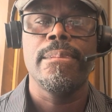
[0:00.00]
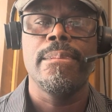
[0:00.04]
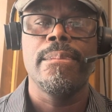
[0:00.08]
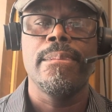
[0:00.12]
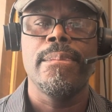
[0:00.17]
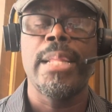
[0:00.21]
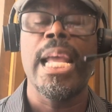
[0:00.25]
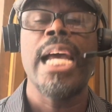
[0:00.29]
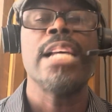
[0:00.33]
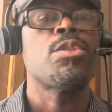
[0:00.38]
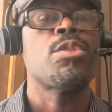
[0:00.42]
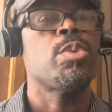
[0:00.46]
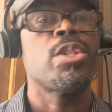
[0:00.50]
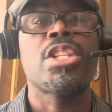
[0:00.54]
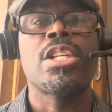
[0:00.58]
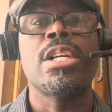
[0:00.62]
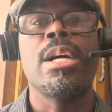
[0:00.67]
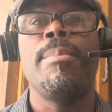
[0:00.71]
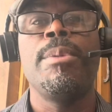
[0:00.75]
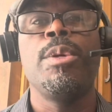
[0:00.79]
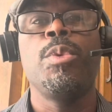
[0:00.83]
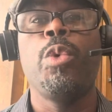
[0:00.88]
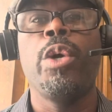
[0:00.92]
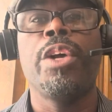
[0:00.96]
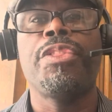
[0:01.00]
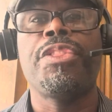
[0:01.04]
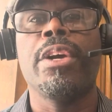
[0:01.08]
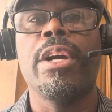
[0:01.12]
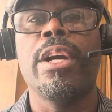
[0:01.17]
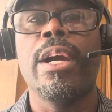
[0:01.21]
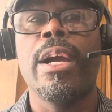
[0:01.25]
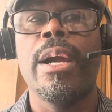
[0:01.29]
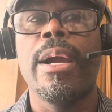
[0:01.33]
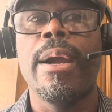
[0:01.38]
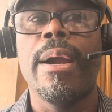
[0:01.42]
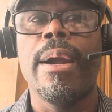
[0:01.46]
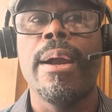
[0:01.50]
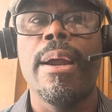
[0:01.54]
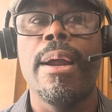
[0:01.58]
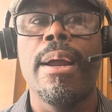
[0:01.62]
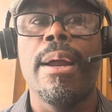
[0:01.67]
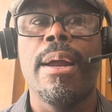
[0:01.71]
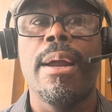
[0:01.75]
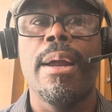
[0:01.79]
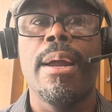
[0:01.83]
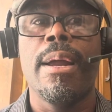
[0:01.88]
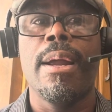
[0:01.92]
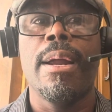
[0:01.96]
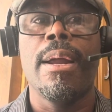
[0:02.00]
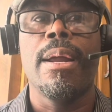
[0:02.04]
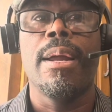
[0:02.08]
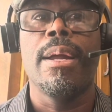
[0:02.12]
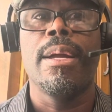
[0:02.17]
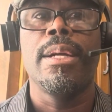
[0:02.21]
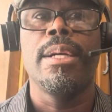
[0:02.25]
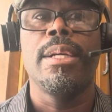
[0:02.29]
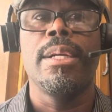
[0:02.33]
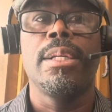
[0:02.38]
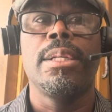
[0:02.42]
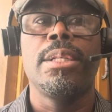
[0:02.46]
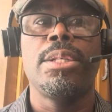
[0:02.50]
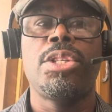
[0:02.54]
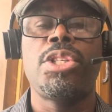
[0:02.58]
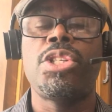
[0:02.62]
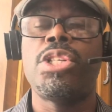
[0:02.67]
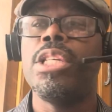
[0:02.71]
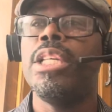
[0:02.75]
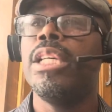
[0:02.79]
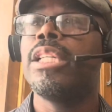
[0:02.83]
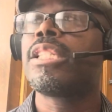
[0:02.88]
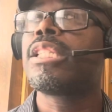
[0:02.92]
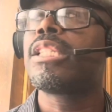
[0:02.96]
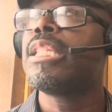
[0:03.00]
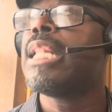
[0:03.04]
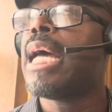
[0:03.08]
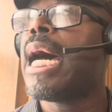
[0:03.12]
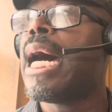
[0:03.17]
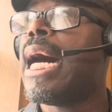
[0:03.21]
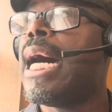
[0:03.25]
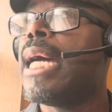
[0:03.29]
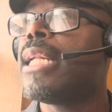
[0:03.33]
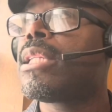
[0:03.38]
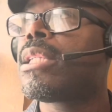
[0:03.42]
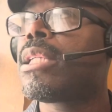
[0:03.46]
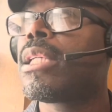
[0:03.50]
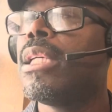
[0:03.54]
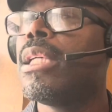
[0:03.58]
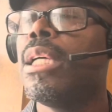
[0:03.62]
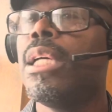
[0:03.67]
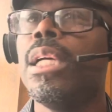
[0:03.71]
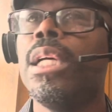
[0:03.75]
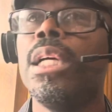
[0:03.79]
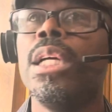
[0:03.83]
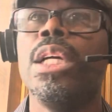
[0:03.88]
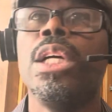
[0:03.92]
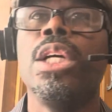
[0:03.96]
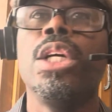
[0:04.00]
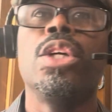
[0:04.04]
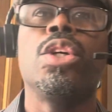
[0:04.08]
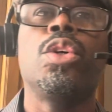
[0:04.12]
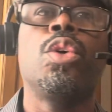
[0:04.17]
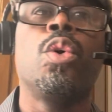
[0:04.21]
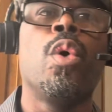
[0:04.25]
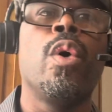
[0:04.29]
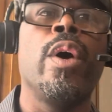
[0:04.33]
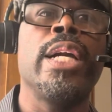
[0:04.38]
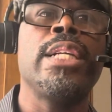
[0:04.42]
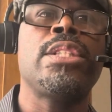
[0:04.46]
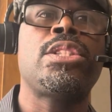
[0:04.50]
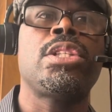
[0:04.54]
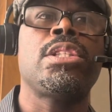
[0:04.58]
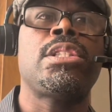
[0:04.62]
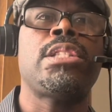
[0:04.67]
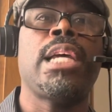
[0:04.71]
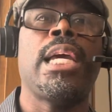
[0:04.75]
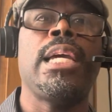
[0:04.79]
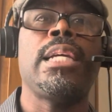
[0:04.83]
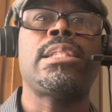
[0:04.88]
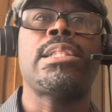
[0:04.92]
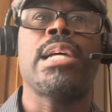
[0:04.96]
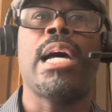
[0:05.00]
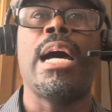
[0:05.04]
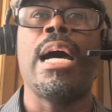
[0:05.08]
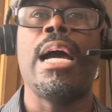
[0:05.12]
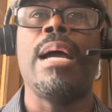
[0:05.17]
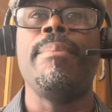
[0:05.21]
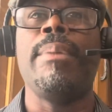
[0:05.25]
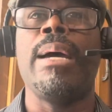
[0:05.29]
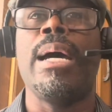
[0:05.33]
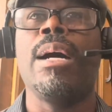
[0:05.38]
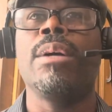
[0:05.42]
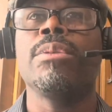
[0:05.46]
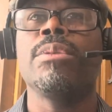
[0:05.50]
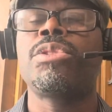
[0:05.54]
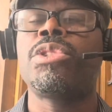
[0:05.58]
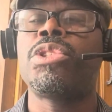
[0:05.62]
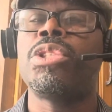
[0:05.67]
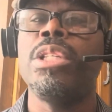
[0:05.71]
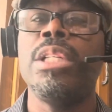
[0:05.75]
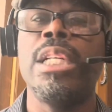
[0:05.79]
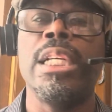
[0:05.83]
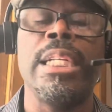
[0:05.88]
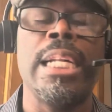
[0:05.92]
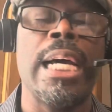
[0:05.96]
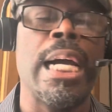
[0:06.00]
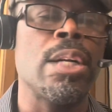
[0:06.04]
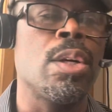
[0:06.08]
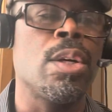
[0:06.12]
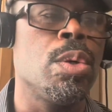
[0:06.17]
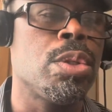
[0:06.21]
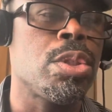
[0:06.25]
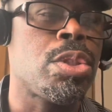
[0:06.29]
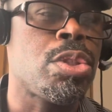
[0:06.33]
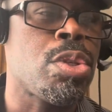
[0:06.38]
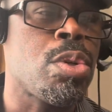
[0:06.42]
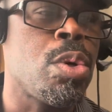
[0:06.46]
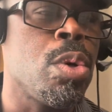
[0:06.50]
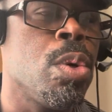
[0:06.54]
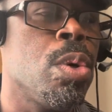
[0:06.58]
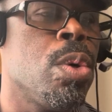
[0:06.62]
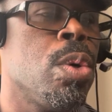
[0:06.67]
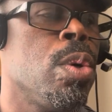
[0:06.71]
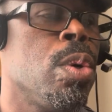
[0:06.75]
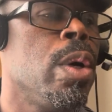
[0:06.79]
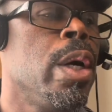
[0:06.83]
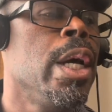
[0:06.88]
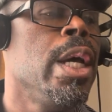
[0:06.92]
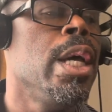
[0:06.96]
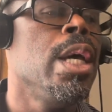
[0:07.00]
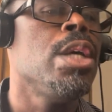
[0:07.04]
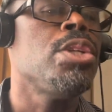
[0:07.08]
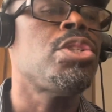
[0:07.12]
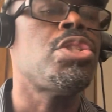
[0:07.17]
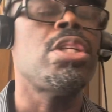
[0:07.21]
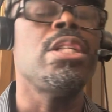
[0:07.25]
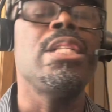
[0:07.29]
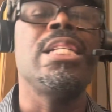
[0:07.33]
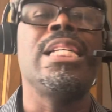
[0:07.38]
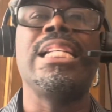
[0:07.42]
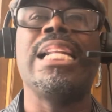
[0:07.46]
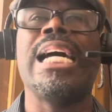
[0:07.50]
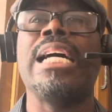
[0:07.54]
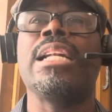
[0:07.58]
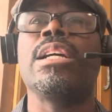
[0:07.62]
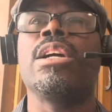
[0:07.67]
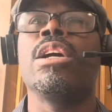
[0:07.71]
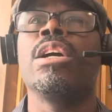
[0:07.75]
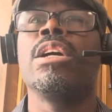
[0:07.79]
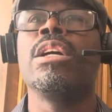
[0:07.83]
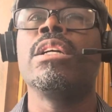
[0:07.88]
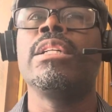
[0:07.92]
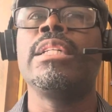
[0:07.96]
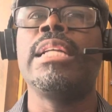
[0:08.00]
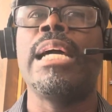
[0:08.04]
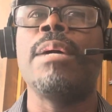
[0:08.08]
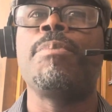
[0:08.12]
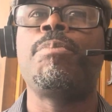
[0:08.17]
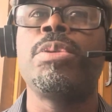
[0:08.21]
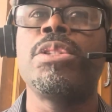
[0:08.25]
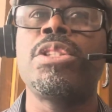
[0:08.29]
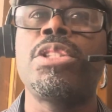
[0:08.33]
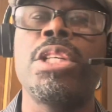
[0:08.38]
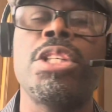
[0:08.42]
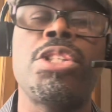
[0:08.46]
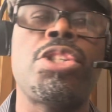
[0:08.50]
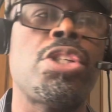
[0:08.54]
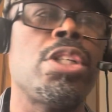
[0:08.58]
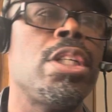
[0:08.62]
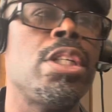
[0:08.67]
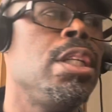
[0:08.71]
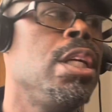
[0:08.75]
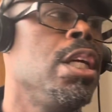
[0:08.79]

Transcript: That's what's coming with her. She is not going to take time out. She did not go to school. She did not earn that position.